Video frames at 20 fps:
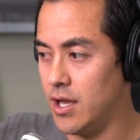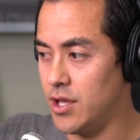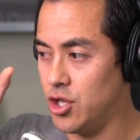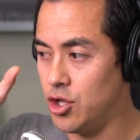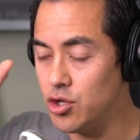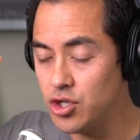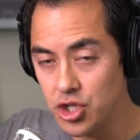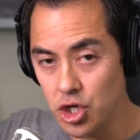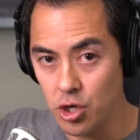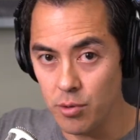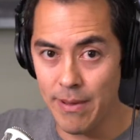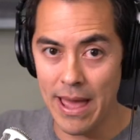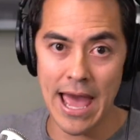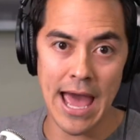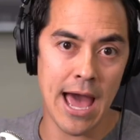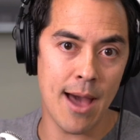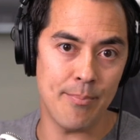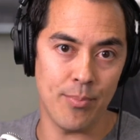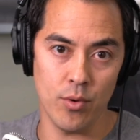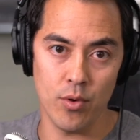YouTube
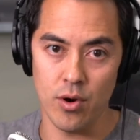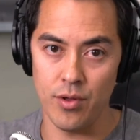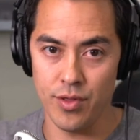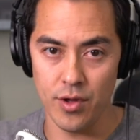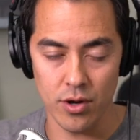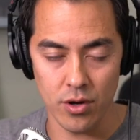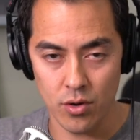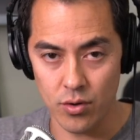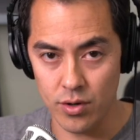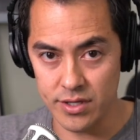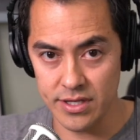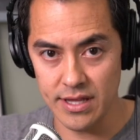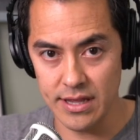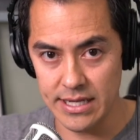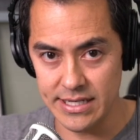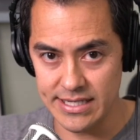app or they're going to the